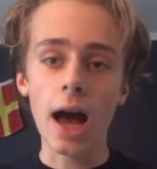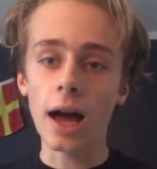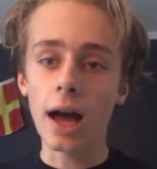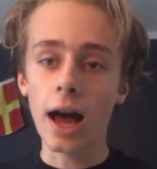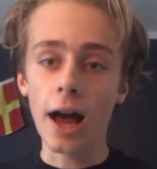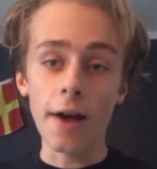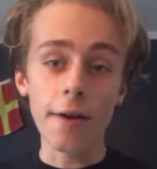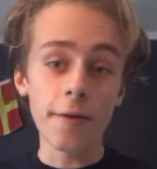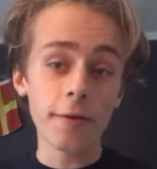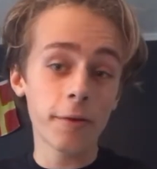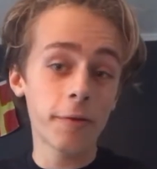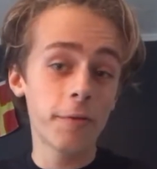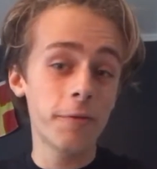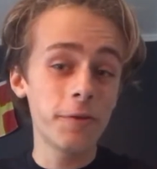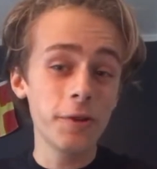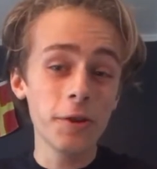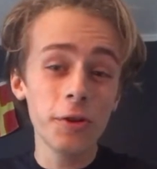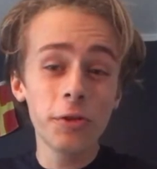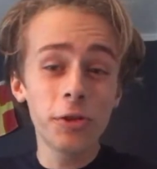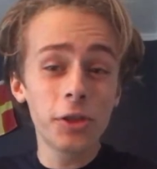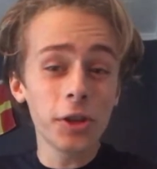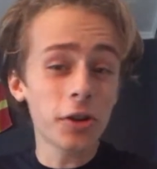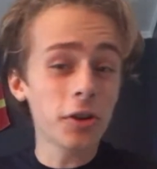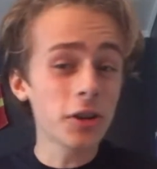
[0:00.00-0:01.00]
I have a few
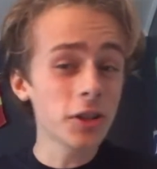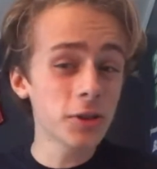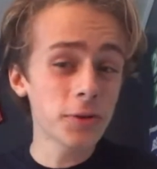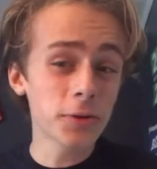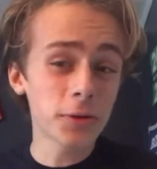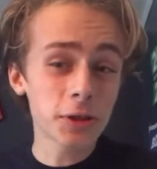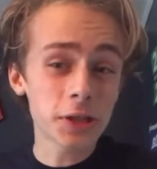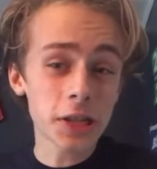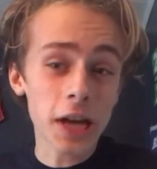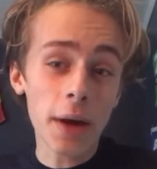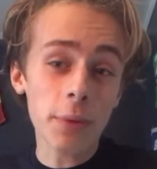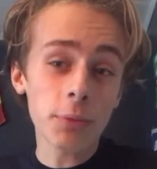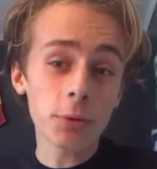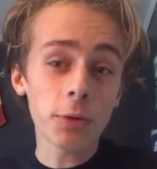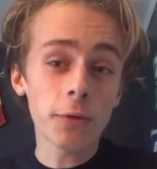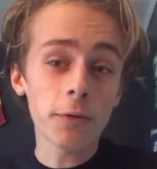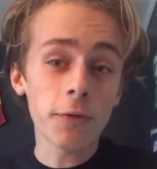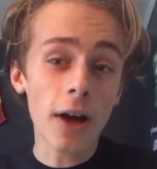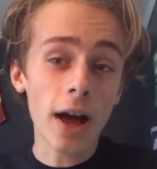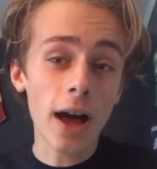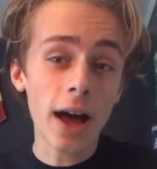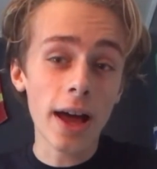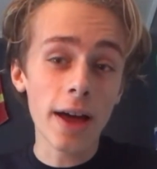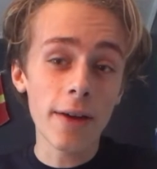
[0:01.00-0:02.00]
theories for Chapter
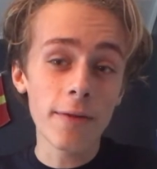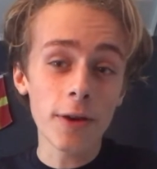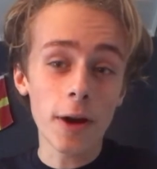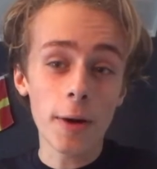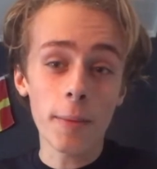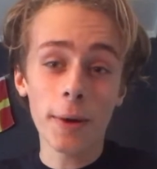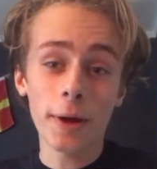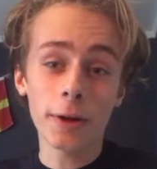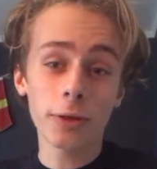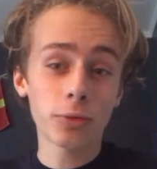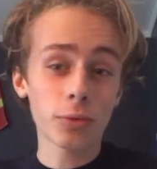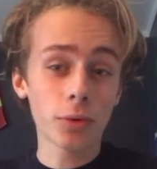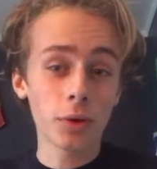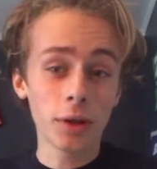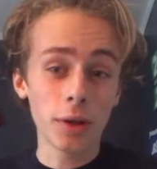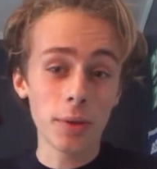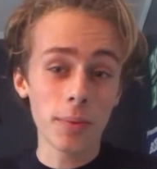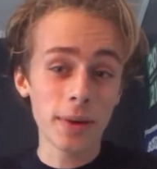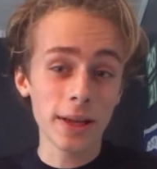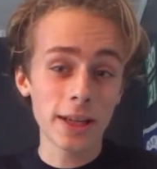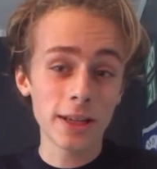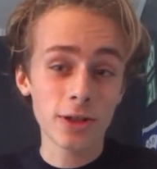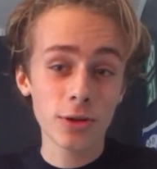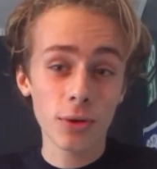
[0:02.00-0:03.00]
5. I might throw
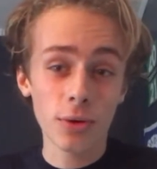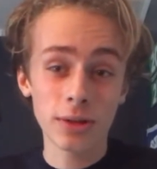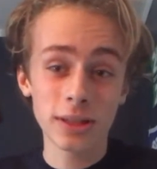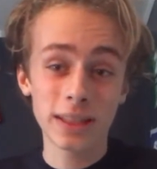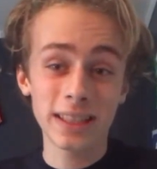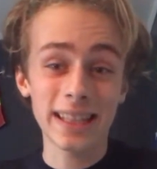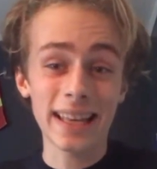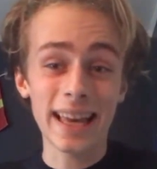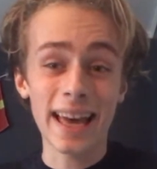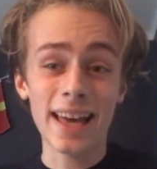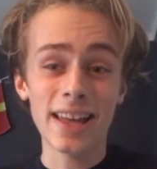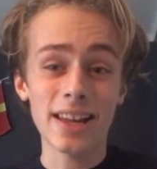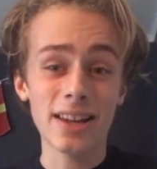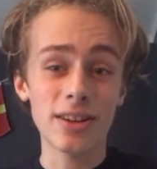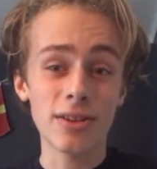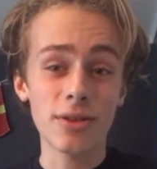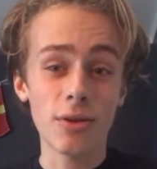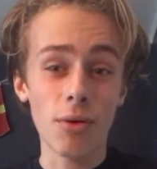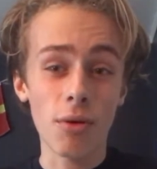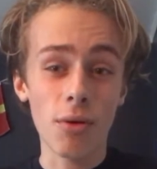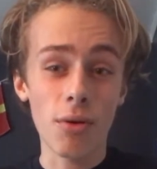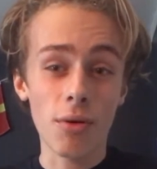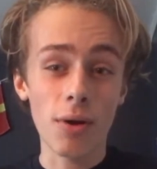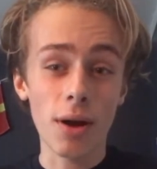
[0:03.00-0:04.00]
them in towards the end,
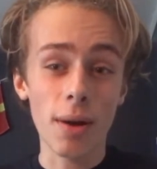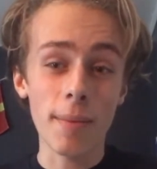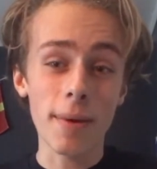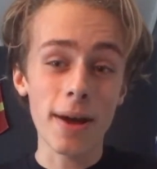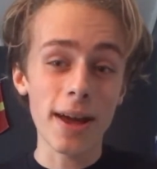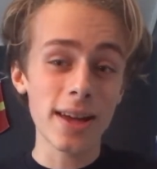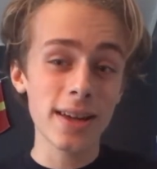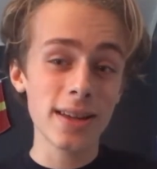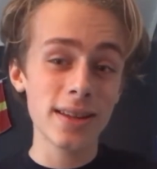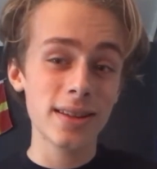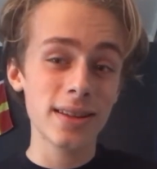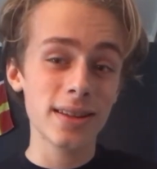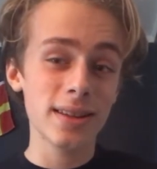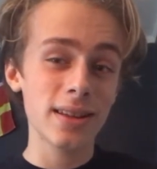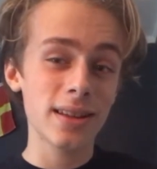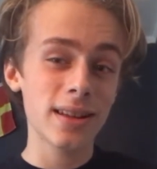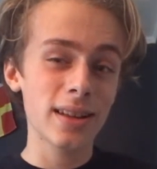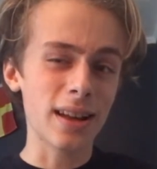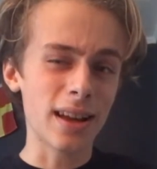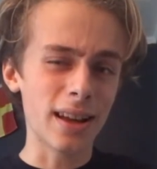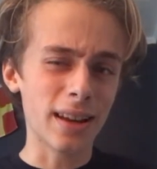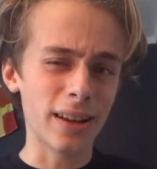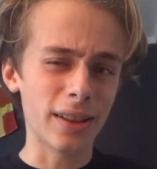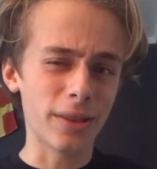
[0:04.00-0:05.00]
or I might
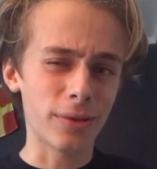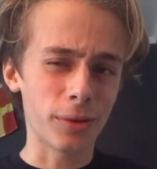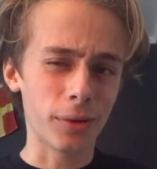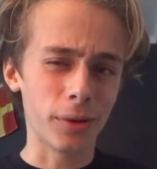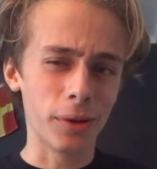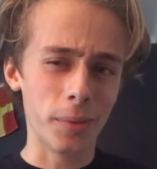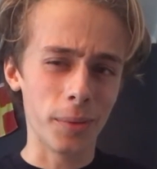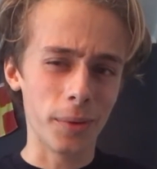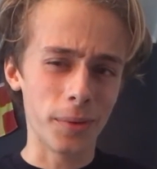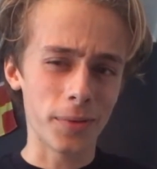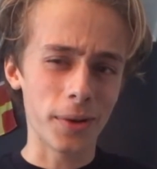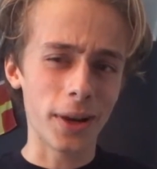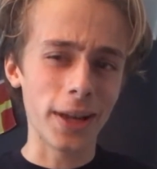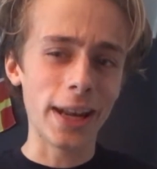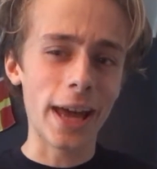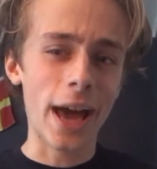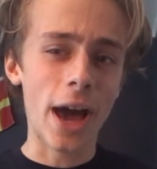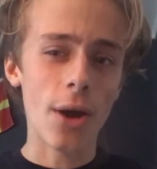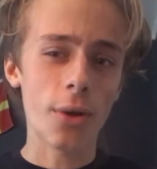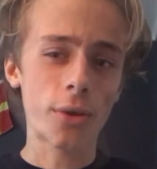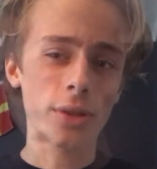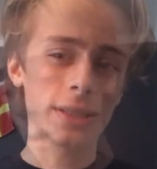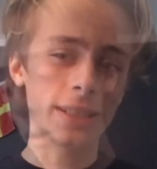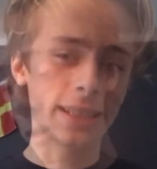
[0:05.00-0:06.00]
kind of throw them in right
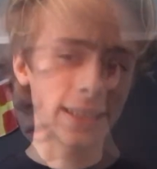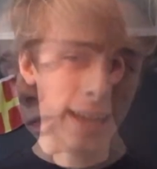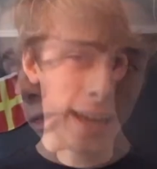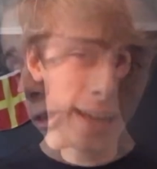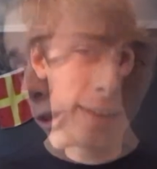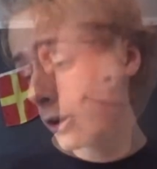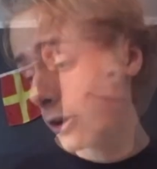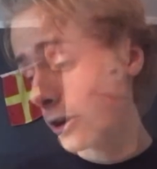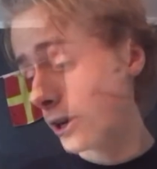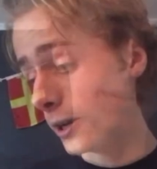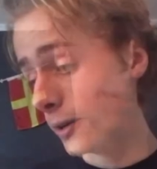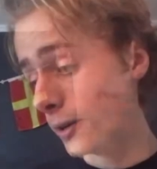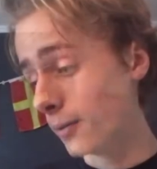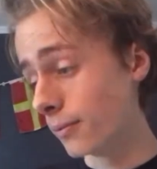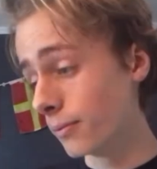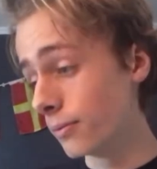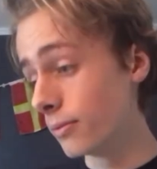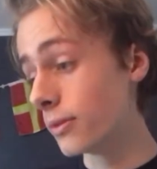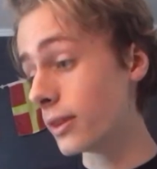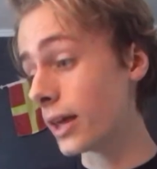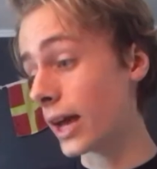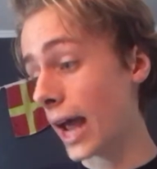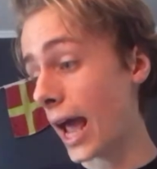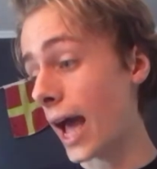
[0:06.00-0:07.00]
now, because the theory
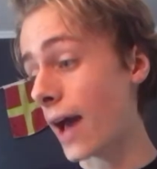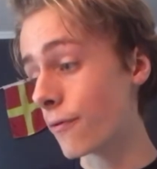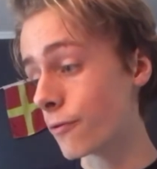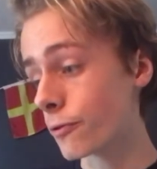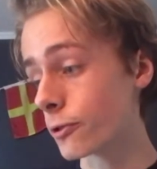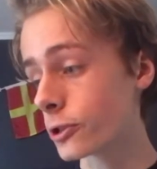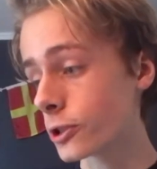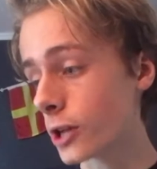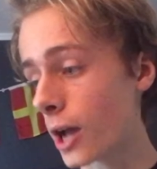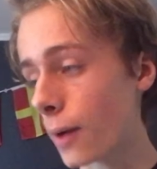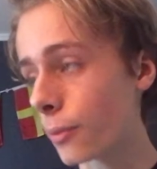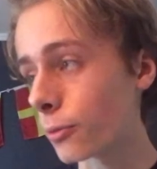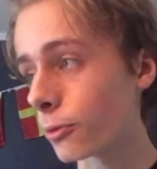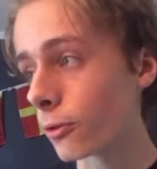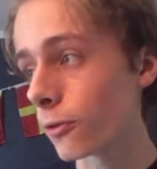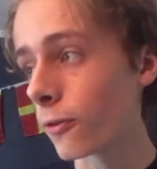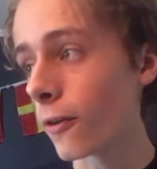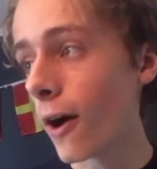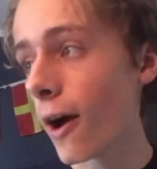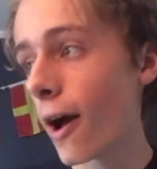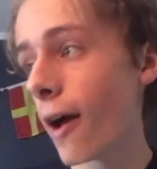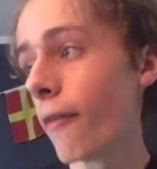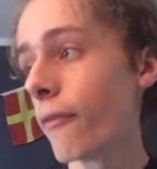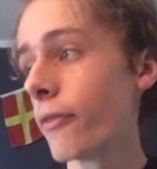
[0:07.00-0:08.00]
that I have for Chapter
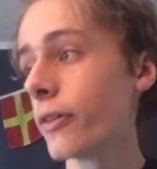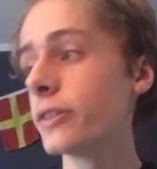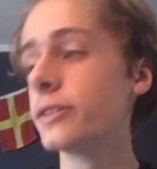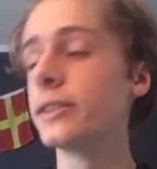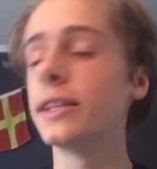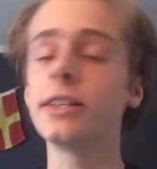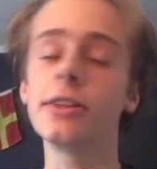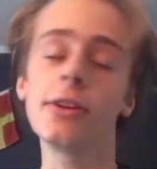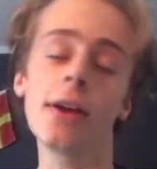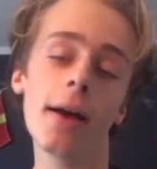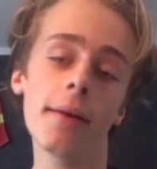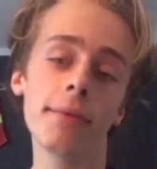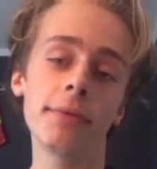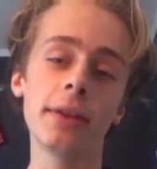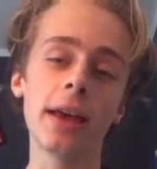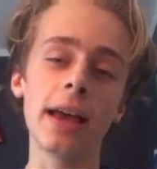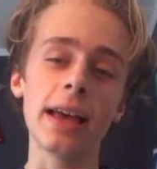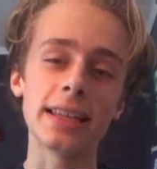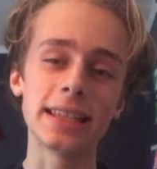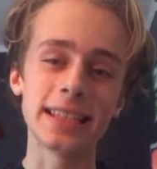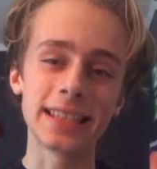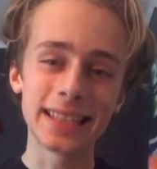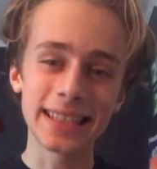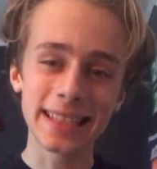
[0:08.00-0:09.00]
5 is that you have to
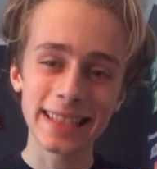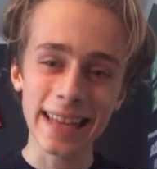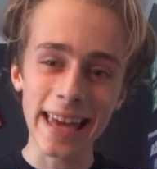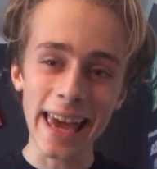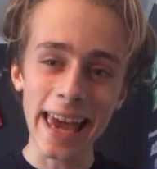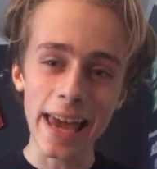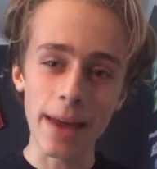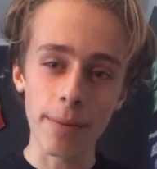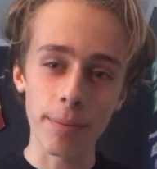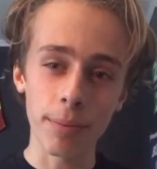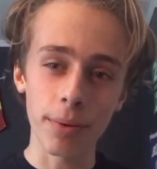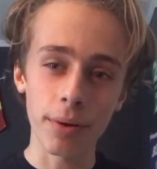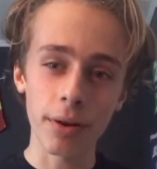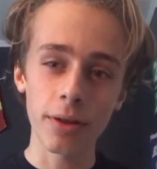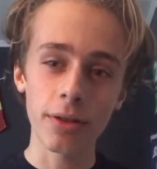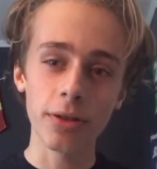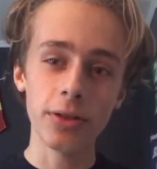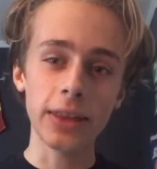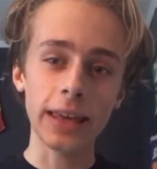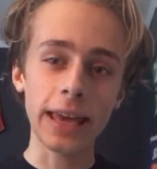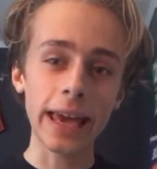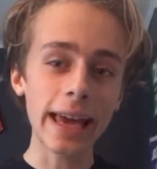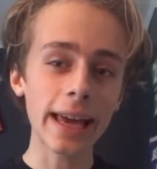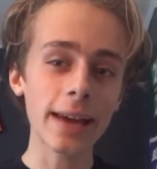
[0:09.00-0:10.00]
escape
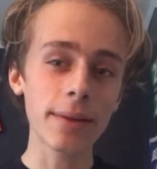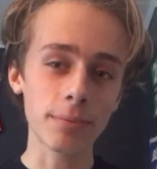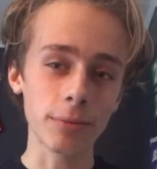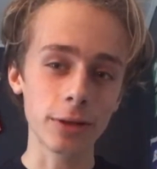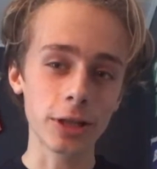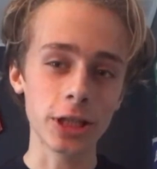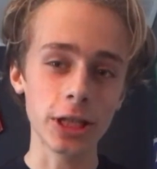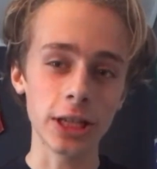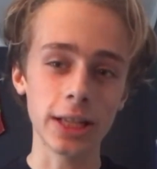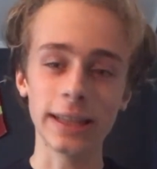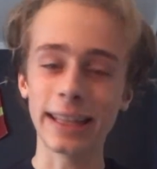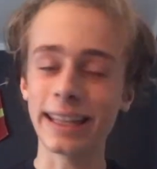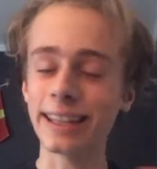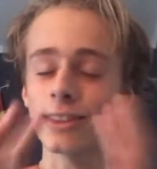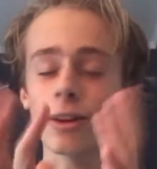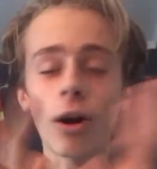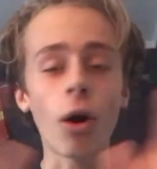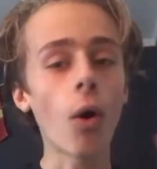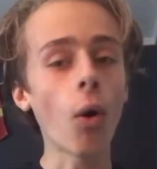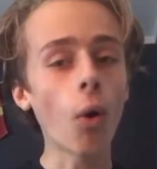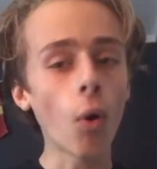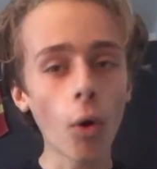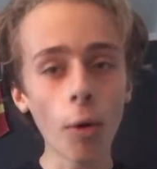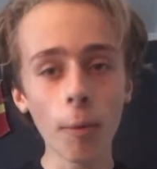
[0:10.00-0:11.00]
the ink machine, like the
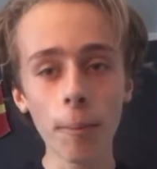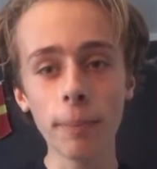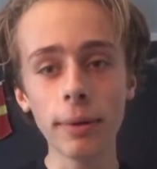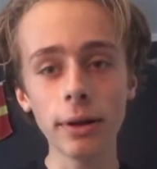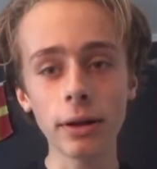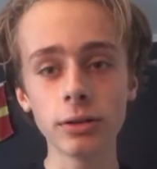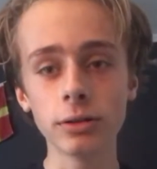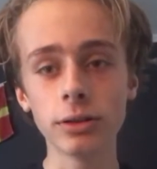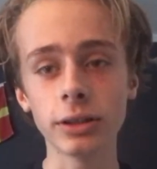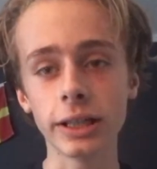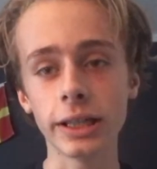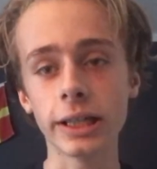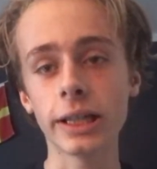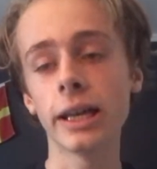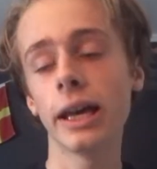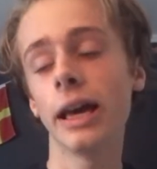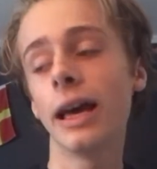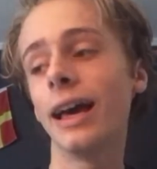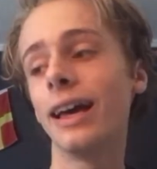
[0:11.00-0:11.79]
whole building.